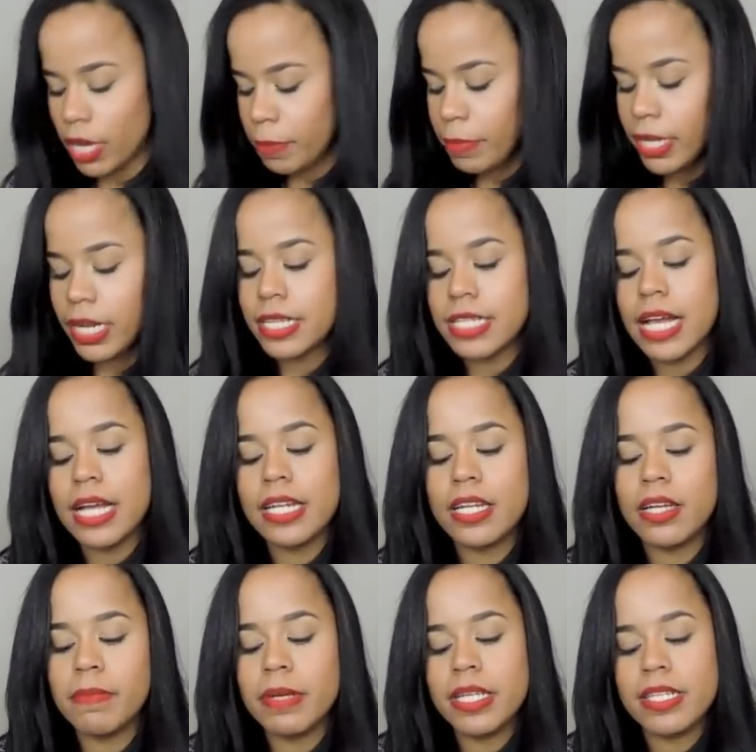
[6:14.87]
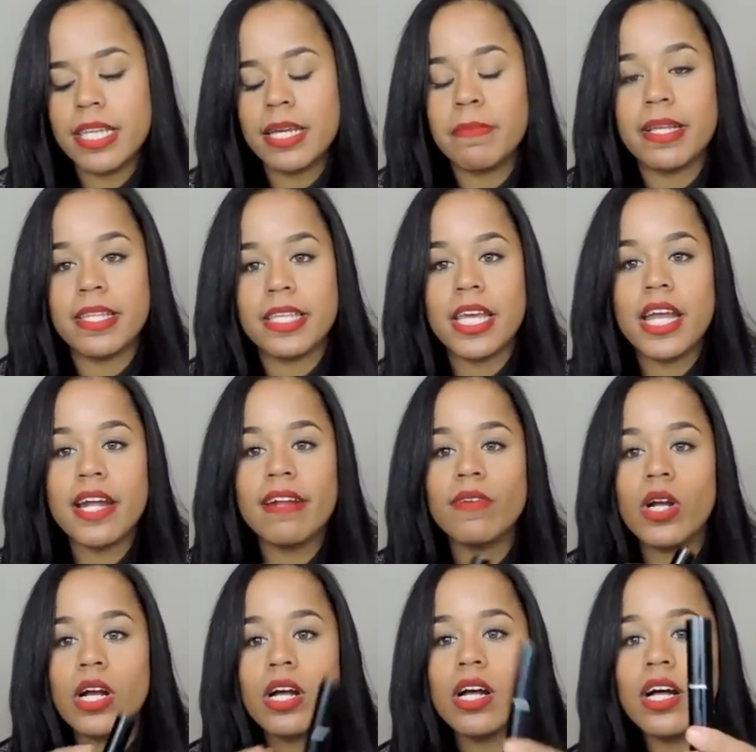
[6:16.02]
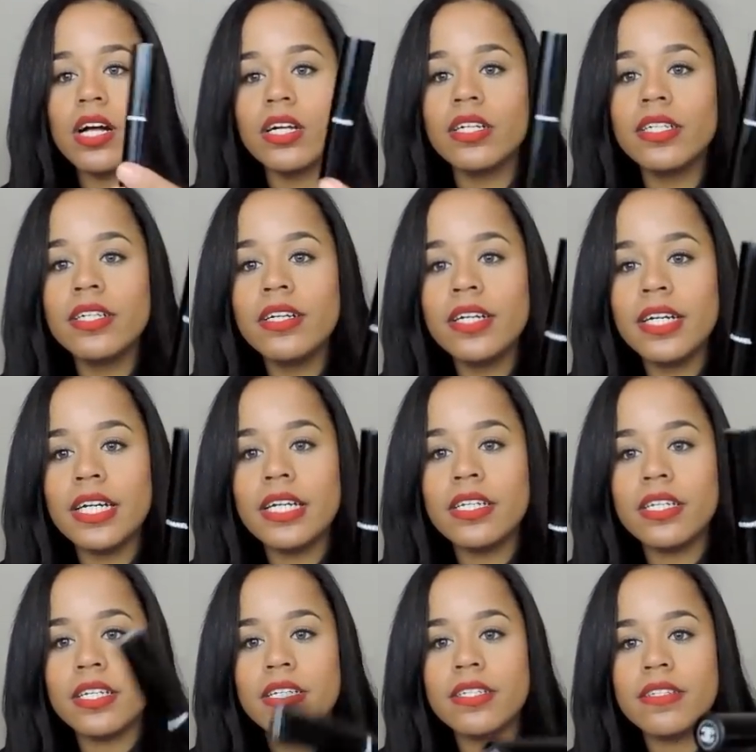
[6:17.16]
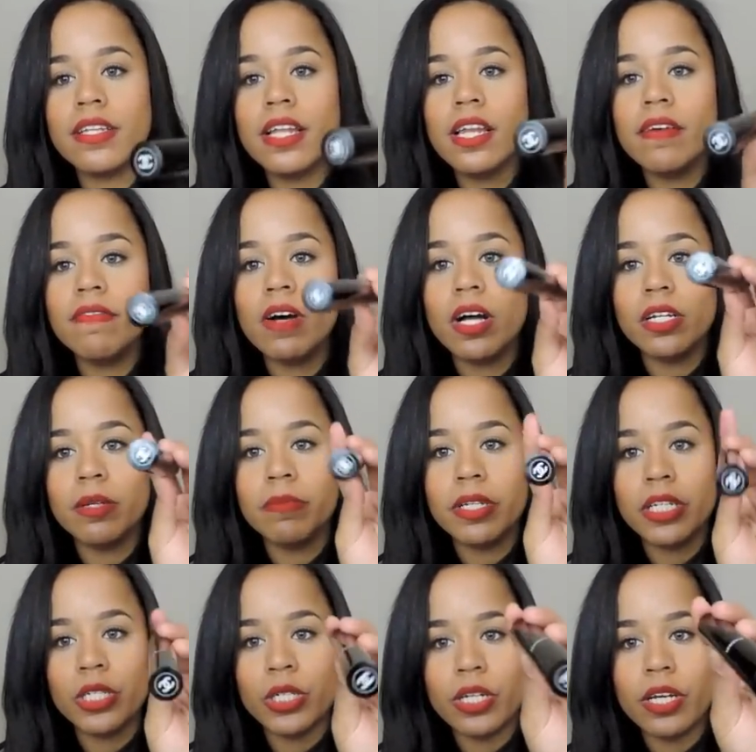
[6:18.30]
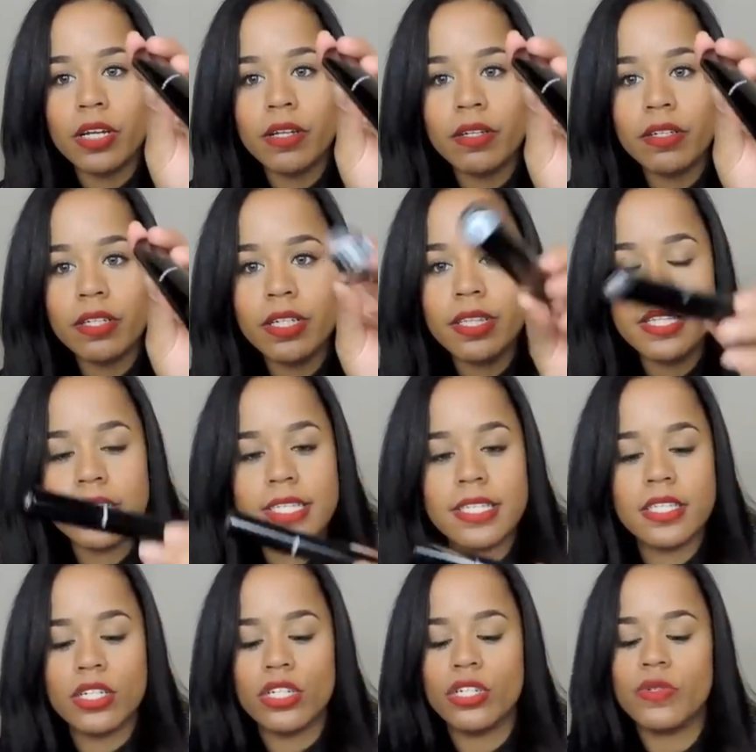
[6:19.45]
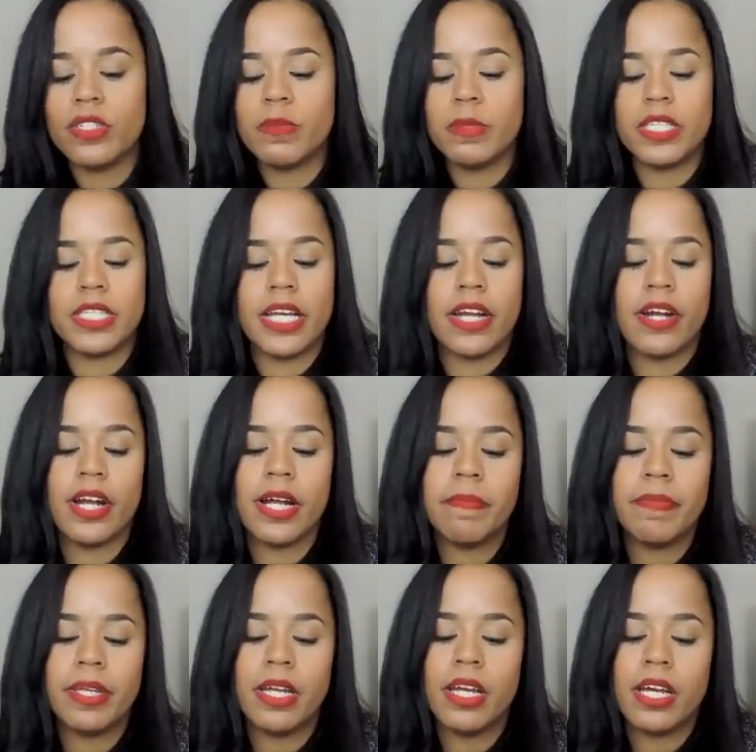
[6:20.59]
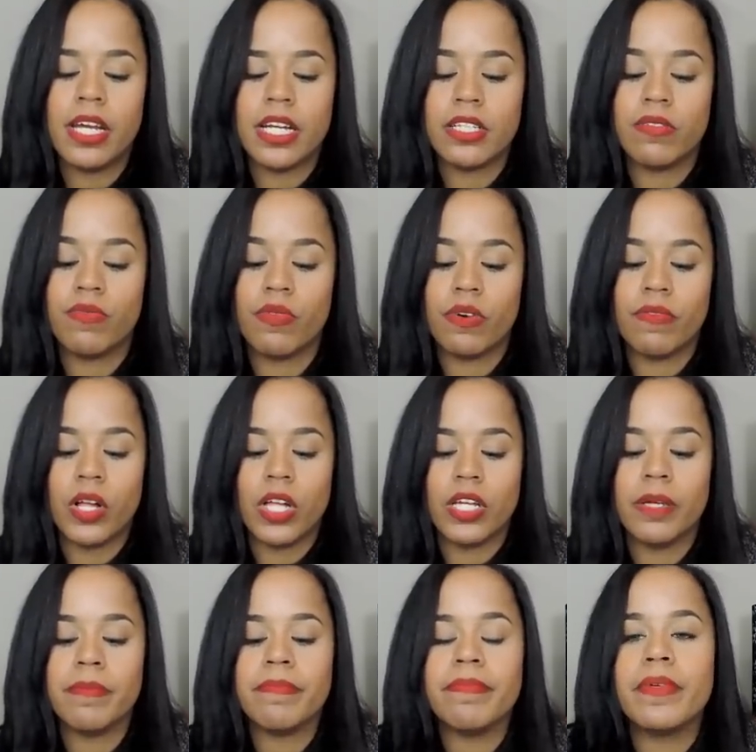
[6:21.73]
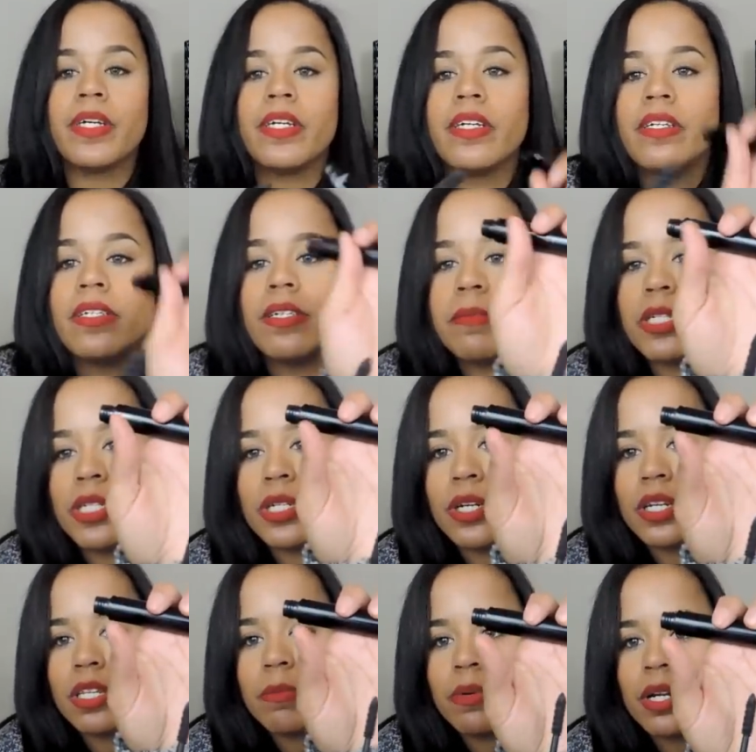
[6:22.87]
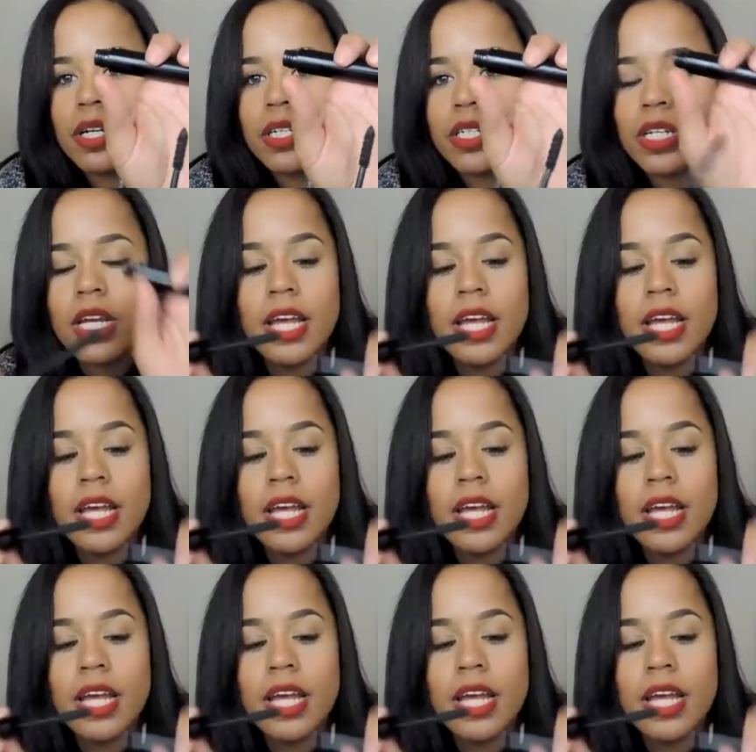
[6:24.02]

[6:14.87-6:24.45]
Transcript: Okay, my next item is a mascara. It is the Le Volume de Chanel. This is their newest mascara. It's for volume. Let me show you the brush.